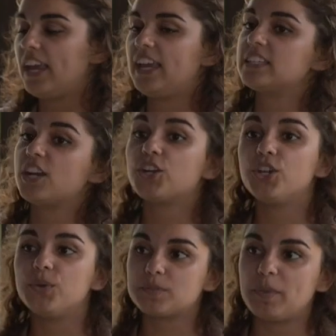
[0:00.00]
And in our
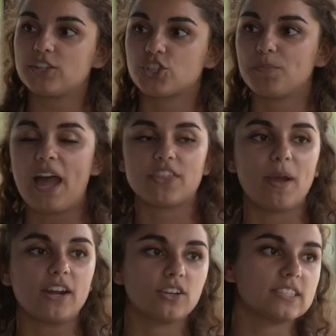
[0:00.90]
newest major,
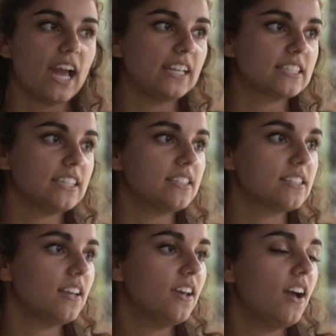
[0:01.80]
mathematical sciences,